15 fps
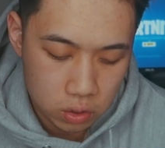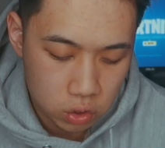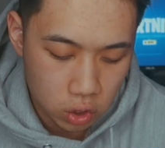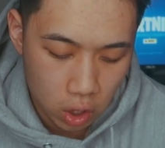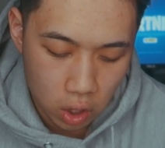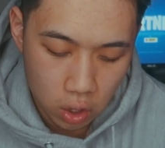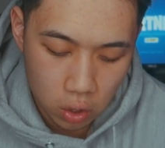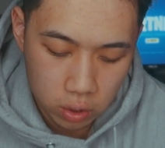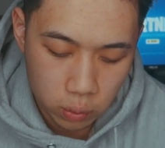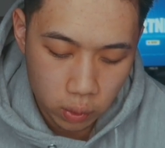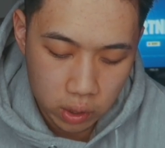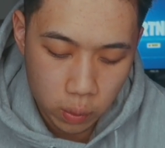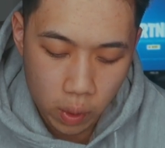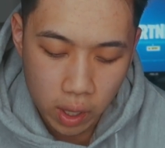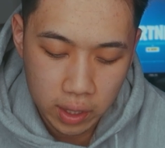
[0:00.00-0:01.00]
So
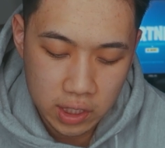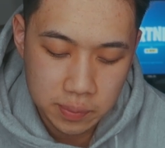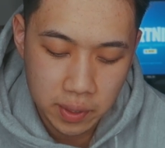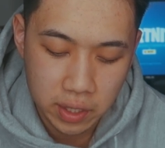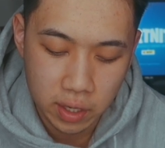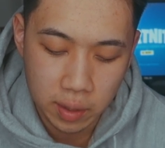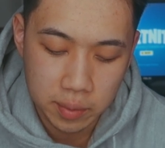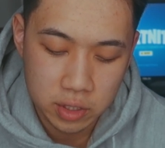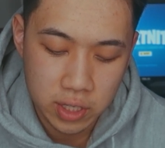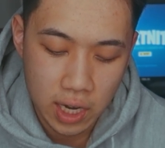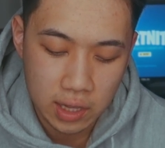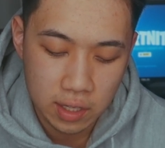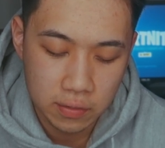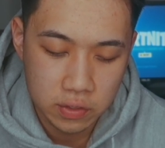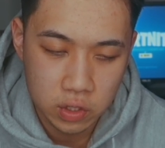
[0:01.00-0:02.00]
what qualities make you
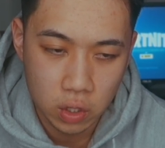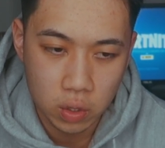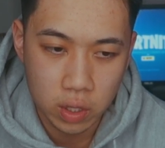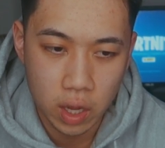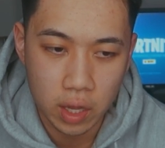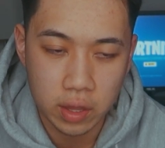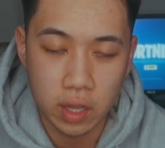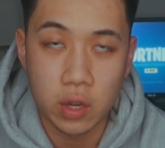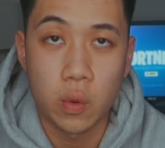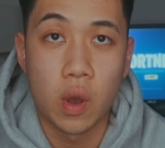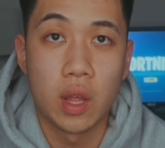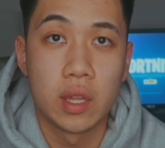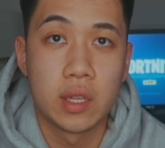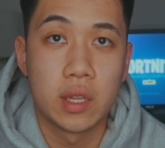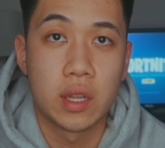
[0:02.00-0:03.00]
unattractive? So uh, the,
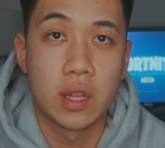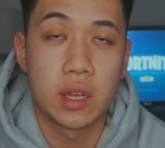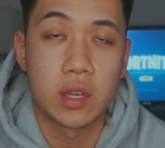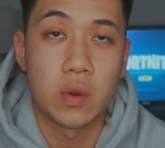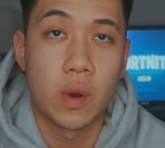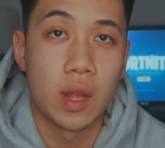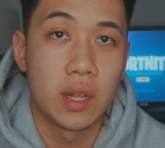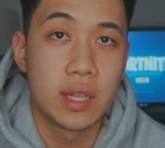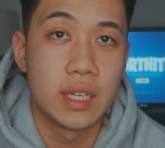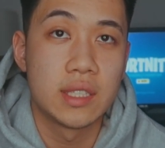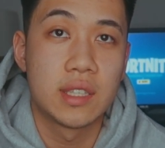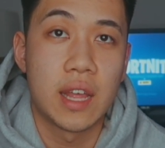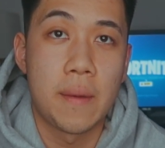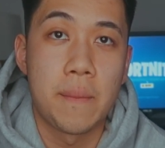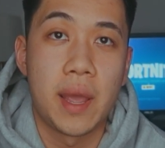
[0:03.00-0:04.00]
quali the
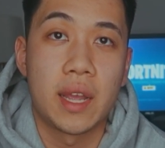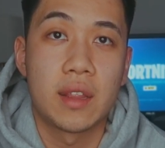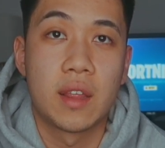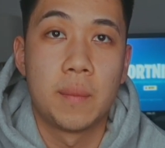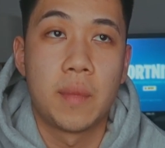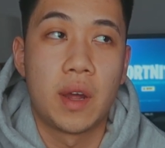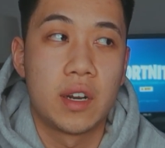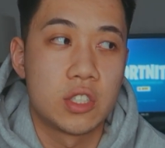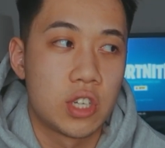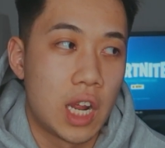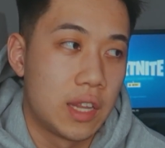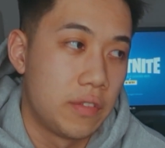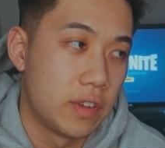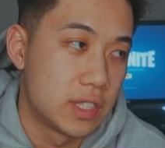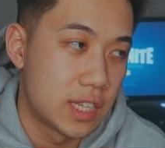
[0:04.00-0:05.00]
qualities that make them
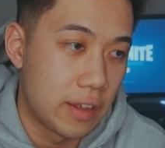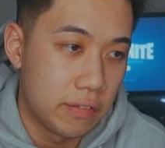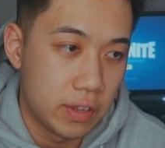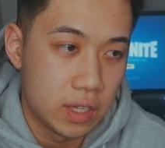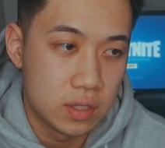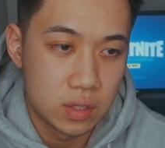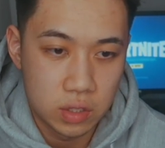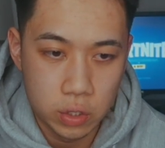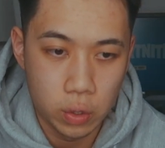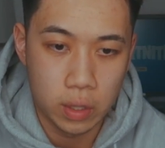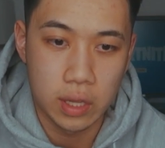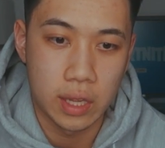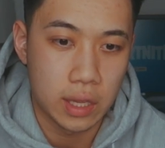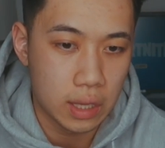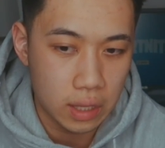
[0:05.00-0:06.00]
unattractive is definitely too
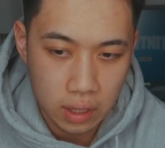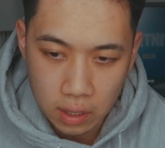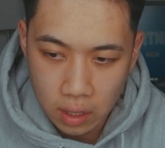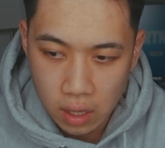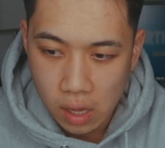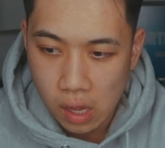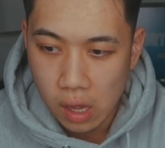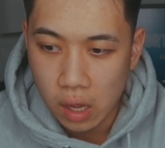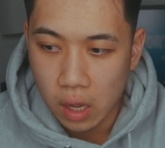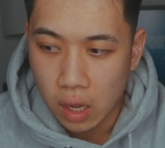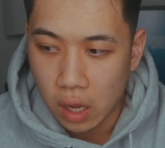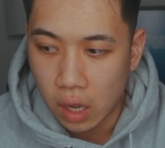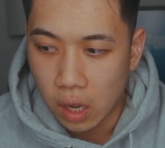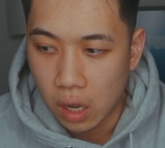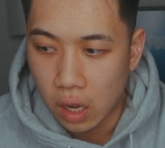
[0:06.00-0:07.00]
clingy,
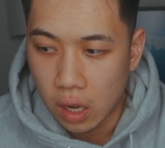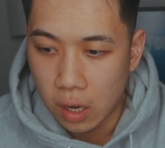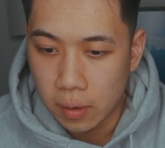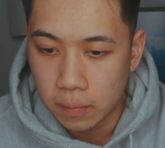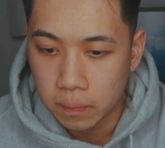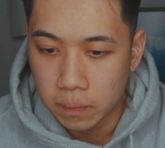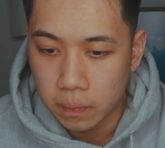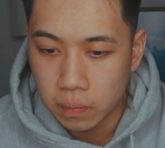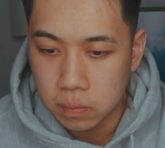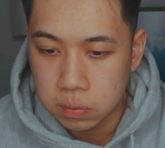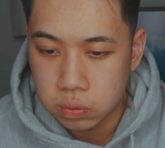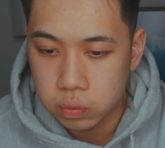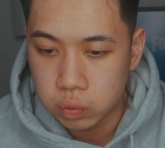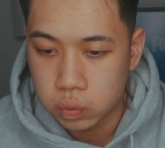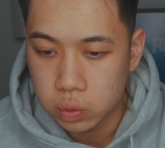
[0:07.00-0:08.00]
um,
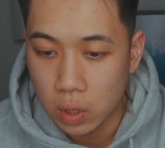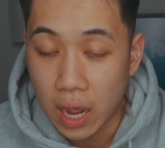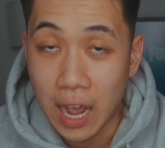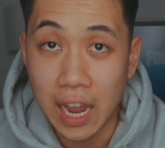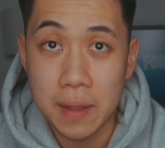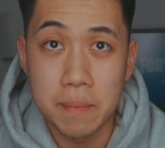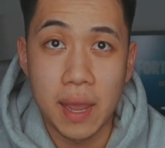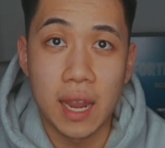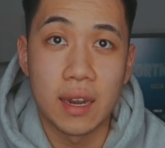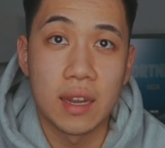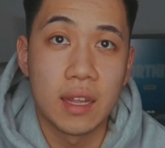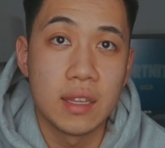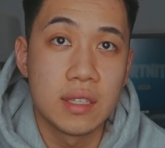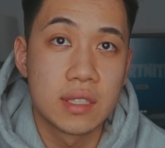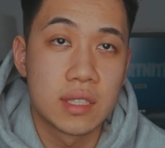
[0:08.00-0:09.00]
high
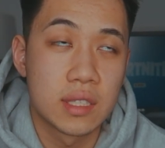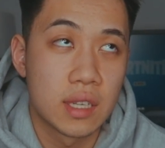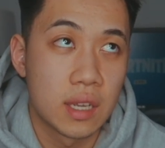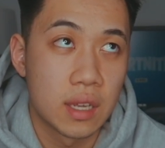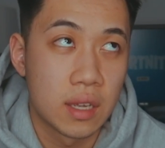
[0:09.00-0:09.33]
maintenance,